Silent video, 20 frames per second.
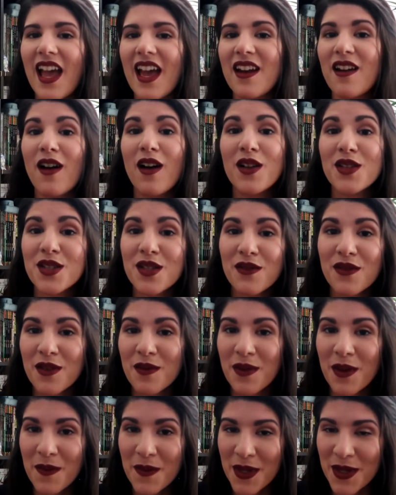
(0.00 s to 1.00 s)
And also
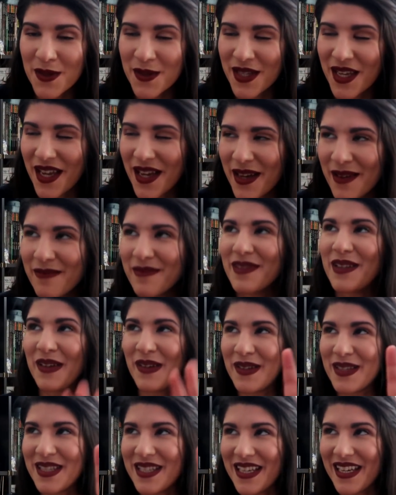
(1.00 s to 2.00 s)
from the museum, you
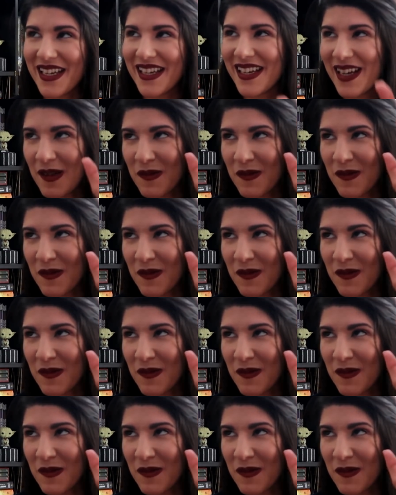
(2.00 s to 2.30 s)
can see,